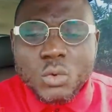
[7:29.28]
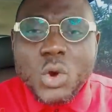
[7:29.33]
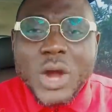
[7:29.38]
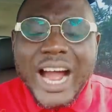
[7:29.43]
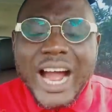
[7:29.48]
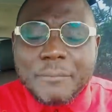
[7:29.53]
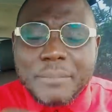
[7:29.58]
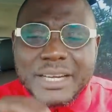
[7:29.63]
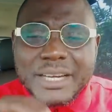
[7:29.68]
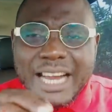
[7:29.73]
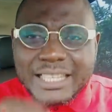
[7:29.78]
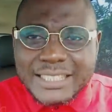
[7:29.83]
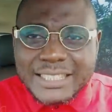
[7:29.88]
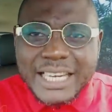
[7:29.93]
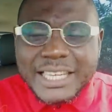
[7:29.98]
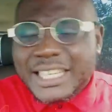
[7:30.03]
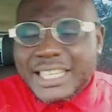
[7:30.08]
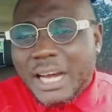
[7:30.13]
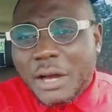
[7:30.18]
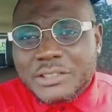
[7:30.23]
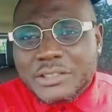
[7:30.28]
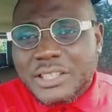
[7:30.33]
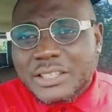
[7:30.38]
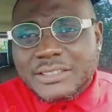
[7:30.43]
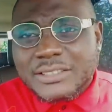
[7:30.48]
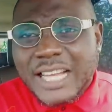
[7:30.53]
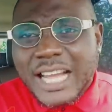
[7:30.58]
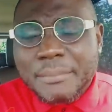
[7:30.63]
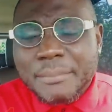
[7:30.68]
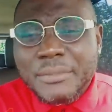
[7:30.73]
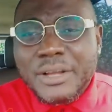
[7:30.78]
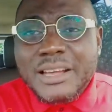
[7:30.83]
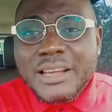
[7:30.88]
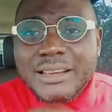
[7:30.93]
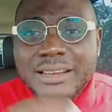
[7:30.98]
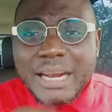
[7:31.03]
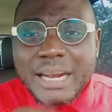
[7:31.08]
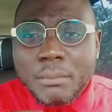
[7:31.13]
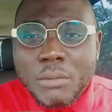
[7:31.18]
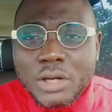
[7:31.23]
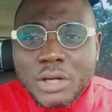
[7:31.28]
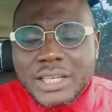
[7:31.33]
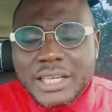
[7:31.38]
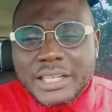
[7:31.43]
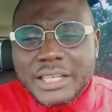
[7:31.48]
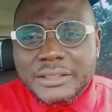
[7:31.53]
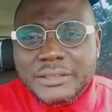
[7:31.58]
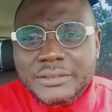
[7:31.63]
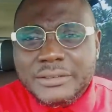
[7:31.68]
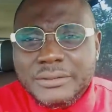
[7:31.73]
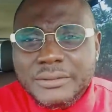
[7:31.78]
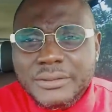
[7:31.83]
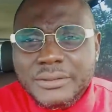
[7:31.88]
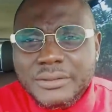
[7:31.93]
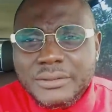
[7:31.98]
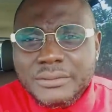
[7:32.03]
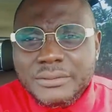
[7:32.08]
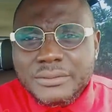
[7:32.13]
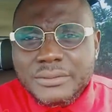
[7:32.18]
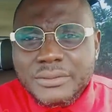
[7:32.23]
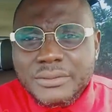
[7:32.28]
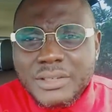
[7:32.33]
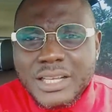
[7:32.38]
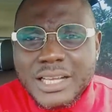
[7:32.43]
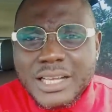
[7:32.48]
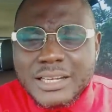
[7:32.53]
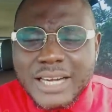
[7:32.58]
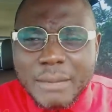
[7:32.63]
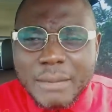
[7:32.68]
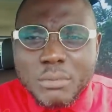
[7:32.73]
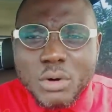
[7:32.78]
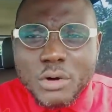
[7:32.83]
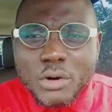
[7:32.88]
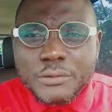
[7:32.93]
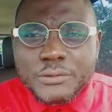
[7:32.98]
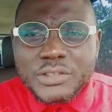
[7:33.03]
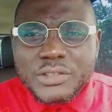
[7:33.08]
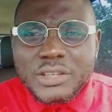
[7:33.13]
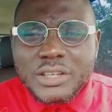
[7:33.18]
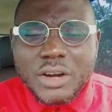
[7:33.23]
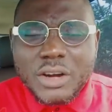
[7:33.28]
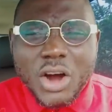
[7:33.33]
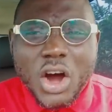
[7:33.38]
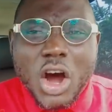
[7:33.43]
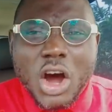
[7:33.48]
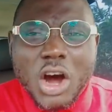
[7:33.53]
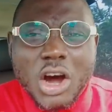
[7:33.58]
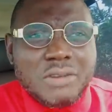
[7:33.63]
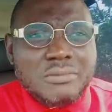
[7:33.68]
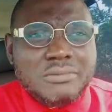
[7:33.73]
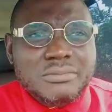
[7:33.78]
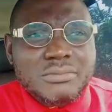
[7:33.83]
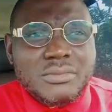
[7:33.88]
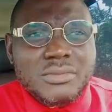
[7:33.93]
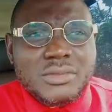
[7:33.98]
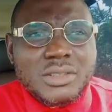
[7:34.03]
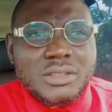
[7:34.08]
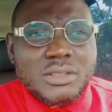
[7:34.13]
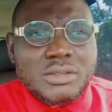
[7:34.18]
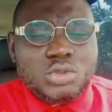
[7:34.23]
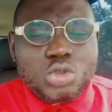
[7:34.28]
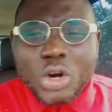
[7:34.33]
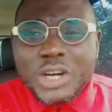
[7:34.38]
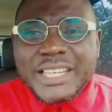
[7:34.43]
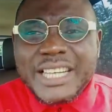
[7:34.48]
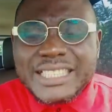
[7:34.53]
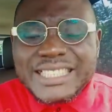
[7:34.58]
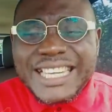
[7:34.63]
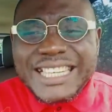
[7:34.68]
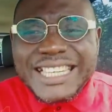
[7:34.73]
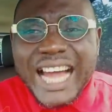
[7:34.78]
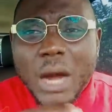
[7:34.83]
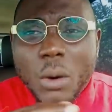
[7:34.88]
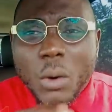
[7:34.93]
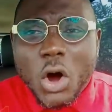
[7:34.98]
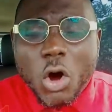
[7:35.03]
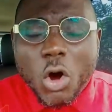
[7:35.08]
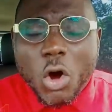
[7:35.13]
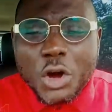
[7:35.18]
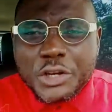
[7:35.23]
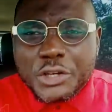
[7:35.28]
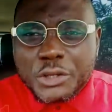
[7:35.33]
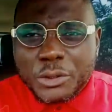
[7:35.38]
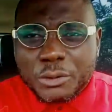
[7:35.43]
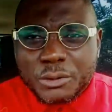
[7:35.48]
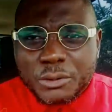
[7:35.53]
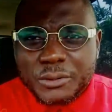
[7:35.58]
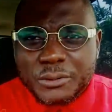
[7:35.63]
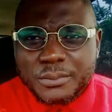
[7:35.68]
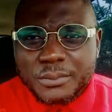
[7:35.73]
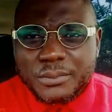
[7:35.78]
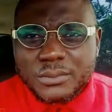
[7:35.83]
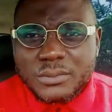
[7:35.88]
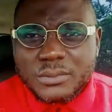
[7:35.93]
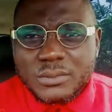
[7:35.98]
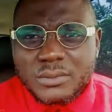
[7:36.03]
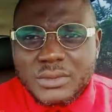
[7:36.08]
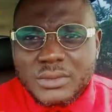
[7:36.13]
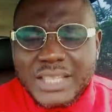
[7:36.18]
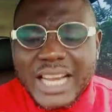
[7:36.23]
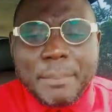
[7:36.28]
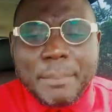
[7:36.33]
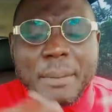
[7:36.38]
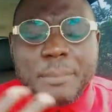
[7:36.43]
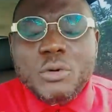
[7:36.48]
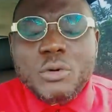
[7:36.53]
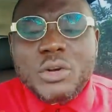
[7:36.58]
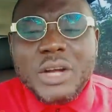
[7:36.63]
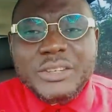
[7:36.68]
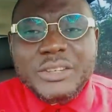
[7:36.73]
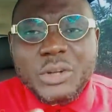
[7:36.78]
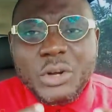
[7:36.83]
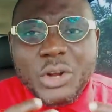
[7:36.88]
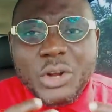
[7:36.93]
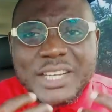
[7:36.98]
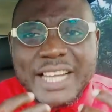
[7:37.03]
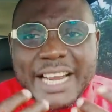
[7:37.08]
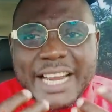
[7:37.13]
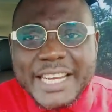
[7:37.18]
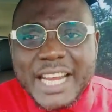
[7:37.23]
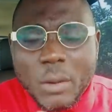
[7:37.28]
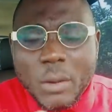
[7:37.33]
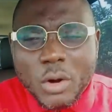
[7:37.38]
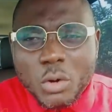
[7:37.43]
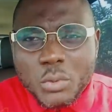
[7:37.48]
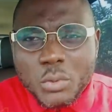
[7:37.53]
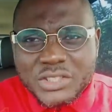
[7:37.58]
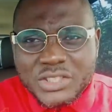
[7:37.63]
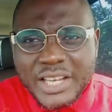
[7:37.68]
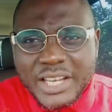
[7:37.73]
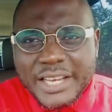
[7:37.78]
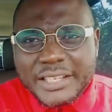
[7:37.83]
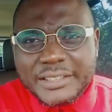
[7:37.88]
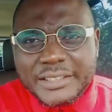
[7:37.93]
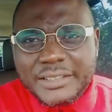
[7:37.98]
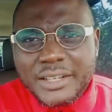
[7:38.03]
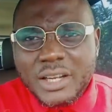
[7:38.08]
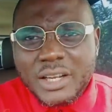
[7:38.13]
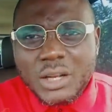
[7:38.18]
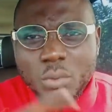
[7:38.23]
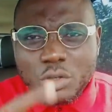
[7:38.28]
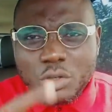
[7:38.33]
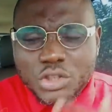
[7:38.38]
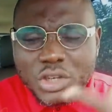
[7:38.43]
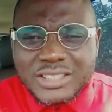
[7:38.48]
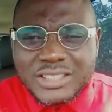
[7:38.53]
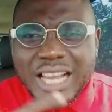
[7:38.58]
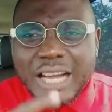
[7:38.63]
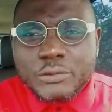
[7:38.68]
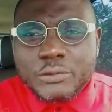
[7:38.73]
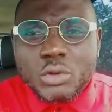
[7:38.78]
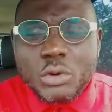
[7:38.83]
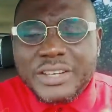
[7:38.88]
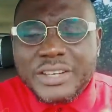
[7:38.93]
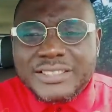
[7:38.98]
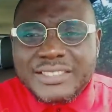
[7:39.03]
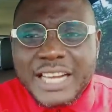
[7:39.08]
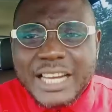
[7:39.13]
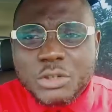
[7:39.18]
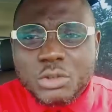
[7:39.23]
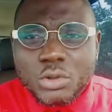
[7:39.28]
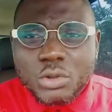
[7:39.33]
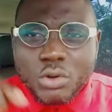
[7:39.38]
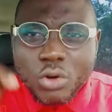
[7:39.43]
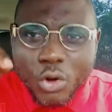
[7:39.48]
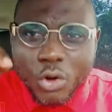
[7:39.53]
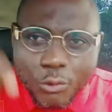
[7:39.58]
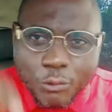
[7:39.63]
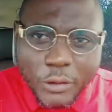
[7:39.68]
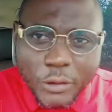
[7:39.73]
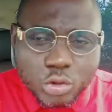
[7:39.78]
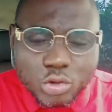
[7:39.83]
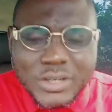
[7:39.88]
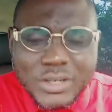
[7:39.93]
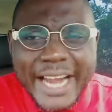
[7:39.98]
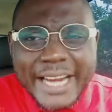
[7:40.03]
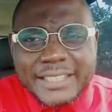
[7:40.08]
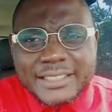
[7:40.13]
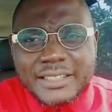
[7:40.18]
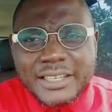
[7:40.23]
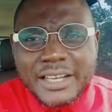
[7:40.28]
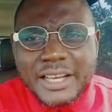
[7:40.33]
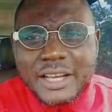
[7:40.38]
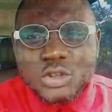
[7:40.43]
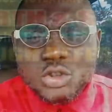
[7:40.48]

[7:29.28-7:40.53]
who have been attacking our system, remotely removed or truncated our audio, that people can no longer hear what we're saying. We just have to reschedule for tonight.